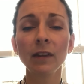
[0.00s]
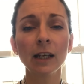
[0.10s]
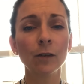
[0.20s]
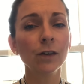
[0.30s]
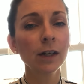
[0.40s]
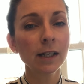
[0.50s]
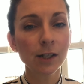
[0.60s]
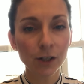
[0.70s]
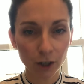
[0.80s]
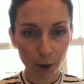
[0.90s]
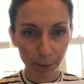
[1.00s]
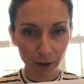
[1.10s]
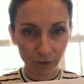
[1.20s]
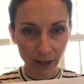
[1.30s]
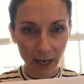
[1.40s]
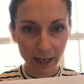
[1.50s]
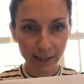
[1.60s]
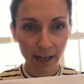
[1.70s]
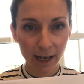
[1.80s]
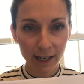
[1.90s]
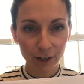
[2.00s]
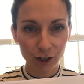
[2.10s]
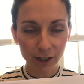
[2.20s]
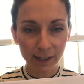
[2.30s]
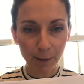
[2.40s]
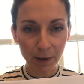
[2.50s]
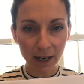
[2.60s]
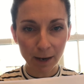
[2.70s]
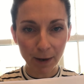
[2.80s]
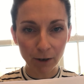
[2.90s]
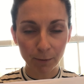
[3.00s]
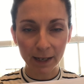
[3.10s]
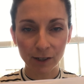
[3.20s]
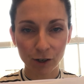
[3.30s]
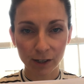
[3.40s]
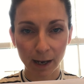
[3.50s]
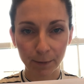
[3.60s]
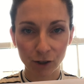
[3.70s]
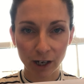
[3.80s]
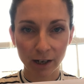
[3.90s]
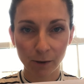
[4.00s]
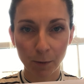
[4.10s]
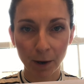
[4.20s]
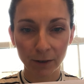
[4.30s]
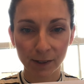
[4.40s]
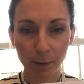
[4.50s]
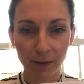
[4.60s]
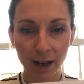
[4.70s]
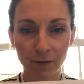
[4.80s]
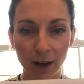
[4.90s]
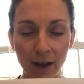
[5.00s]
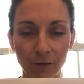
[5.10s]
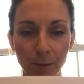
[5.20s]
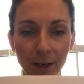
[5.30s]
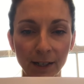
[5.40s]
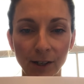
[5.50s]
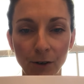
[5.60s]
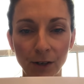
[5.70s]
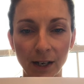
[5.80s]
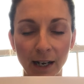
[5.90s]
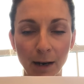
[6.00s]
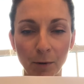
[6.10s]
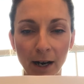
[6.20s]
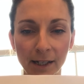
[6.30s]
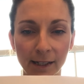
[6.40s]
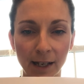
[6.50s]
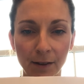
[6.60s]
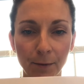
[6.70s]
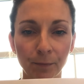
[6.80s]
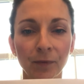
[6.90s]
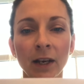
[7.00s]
If you need another copy of these, just send me an email or a message on Tapestry and I will post them on there for everybody so you can keep practicing them.